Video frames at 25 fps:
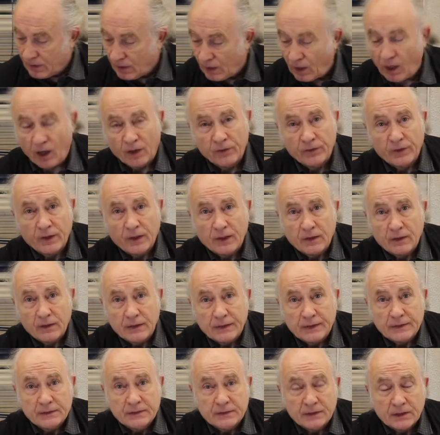on
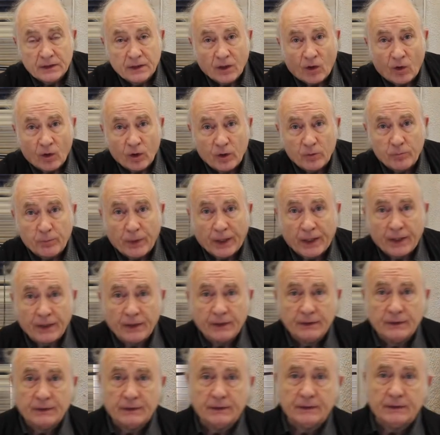linseed oil
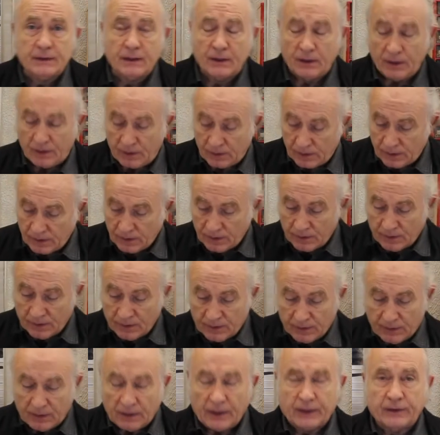base,
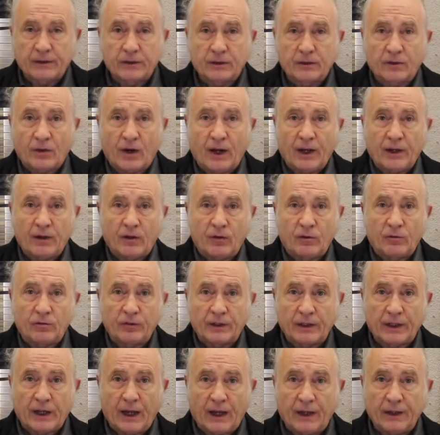let it dry
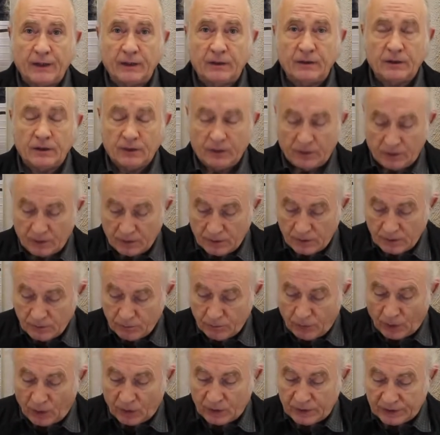overnight,
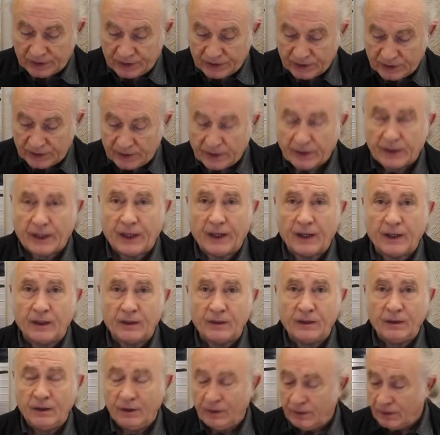polish it again,
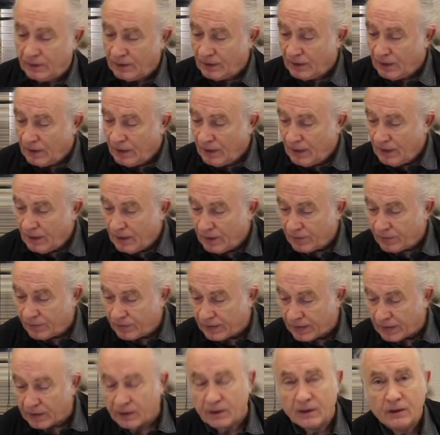and
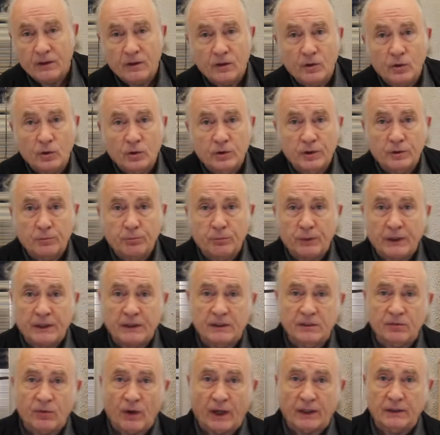then use a
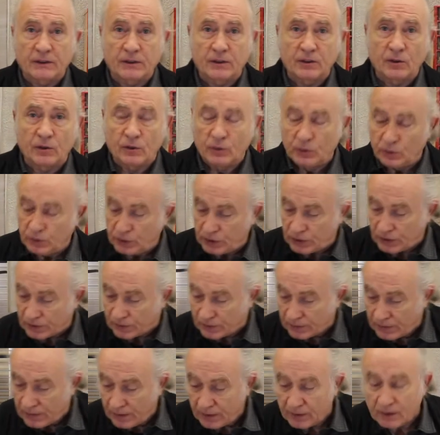beeswax
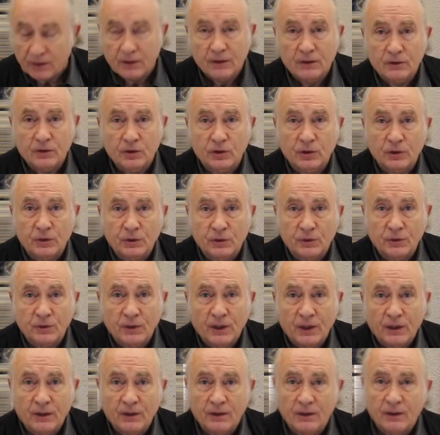solution
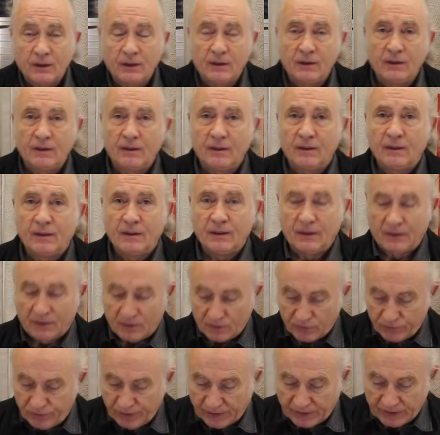to
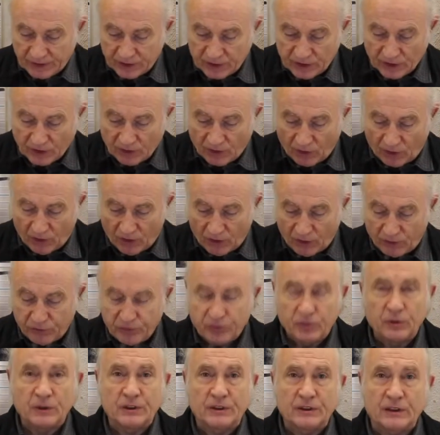finish it
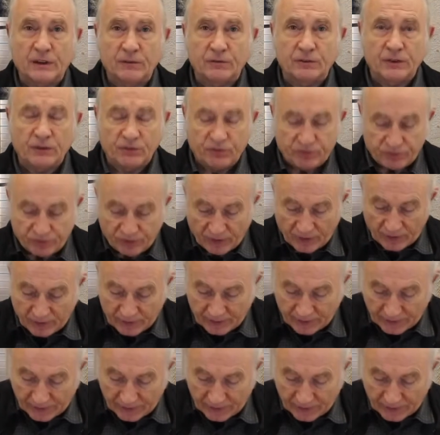off, which gives a very